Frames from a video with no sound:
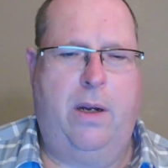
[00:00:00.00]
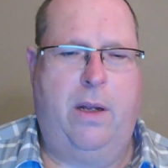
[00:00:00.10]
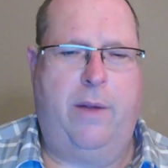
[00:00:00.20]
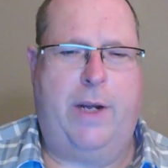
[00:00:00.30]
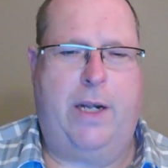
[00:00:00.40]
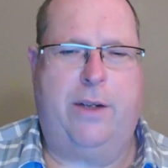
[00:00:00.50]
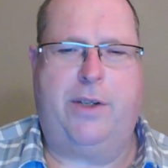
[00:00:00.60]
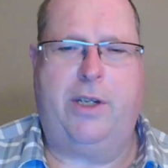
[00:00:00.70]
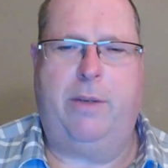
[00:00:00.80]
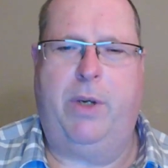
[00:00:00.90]
The
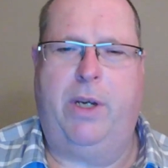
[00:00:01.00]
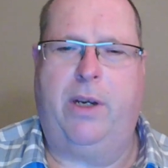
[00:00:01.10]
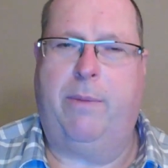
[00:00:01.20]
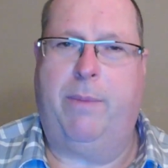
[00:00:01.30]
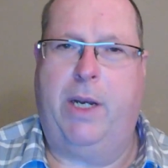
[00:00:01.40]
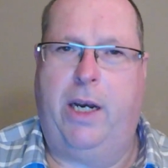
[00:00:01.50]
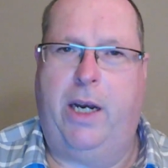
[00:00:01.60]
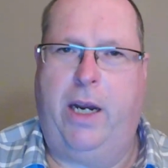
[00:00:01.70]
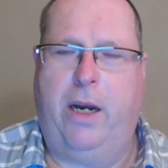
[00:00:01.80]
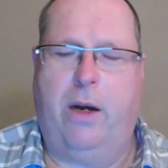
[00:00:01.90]
fallacy being committed
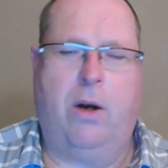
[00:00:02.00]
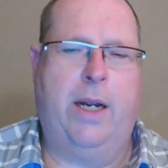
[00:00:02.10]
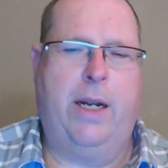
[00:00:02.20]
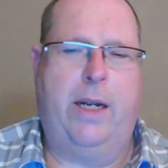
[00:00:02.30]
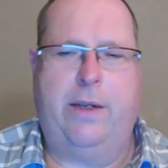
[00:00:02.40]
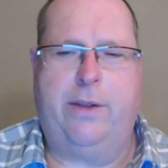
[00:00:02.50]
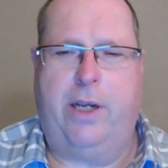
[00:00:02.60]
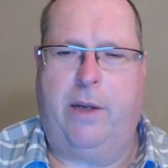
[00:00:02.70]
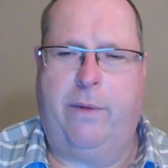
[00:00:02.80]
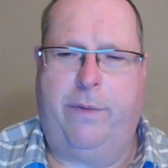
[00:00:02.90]
here is
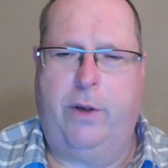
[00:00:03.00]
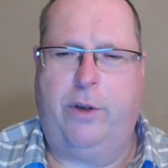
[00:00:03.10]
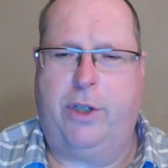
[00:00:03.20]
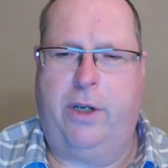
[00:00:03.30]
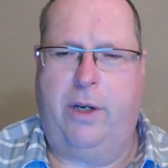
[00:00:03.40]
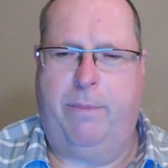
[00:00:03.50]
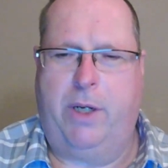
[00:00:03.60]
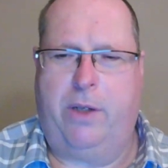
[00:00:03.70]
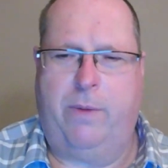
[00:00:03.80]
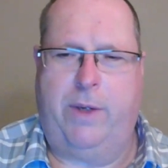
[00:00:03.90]
a confusion
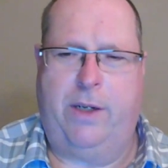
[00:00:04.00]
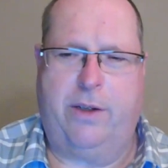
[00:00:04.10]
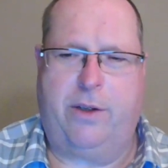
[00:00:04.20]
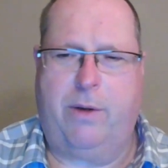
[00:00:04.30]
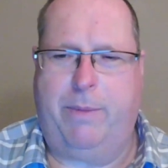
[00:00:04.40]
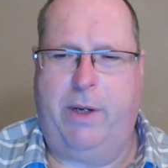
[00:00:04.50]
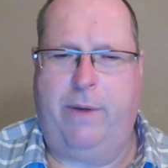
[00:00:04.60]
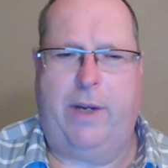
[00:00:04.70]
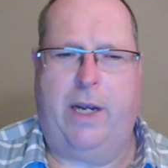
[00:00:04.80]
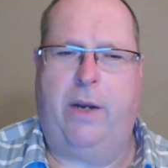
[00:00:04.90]
between
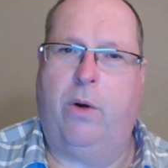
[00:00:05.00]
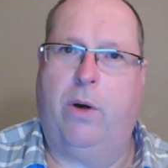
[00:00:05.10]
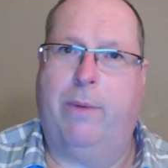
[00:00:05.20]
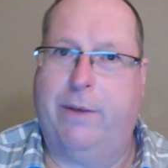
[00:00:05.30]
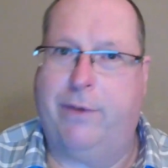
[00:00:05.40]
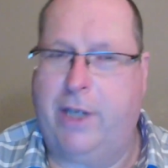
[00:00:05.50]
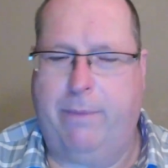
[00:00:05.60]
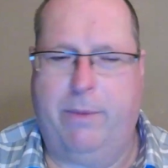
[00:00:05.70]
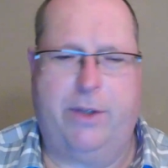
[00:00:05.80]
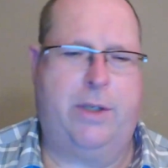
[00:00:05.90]
descriptive and normative
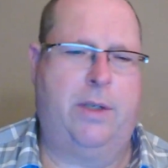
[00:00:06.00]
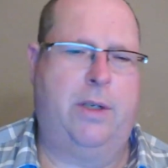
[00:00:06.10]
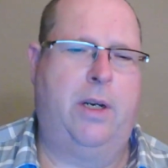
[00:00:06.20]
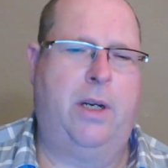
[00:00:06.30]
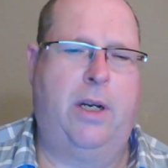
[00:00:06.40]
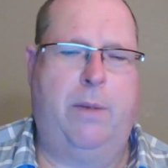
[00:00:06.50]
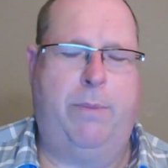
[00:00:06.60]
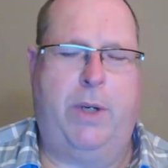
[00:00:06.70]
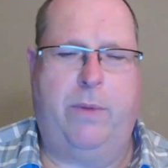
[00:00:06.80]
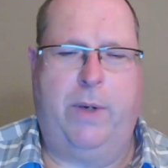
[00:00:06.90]
statements,
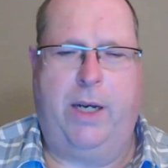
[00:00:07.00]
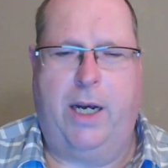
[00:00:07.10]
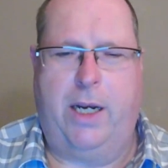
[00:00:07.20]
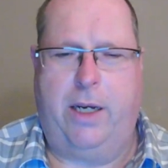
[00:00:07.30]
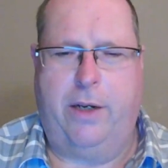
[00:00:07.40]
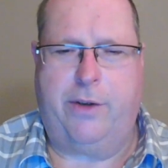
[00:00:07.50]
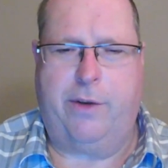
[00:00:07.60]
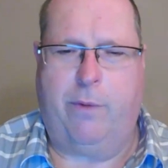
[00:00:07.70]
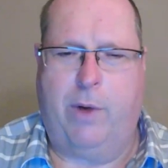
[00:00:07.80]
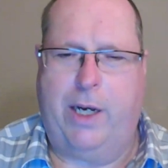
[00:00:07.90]
between ideas
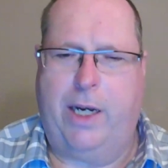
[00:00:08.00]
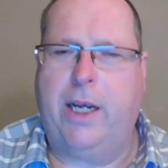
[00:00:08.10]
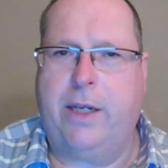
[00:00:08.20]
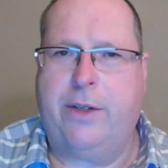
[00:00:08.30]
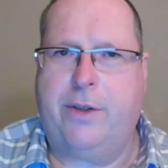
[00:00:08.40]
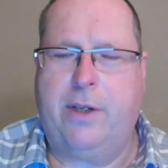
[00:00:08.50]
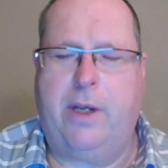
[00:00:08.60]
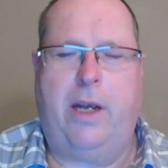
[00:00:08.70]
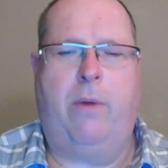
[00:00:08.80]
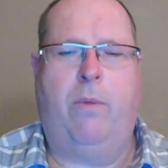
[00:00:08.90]
of what is
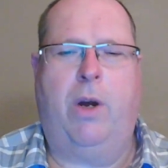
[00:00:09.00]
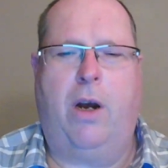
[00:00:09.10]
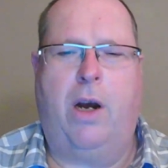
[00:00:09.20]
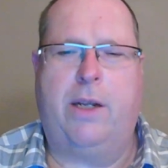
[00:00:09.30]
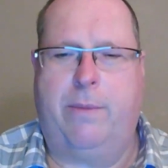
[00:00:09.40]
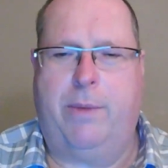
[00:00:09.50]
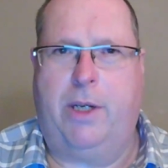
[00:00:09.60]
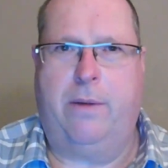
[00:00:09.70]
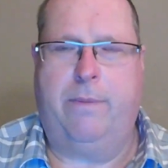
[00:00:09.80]
and what ought to be.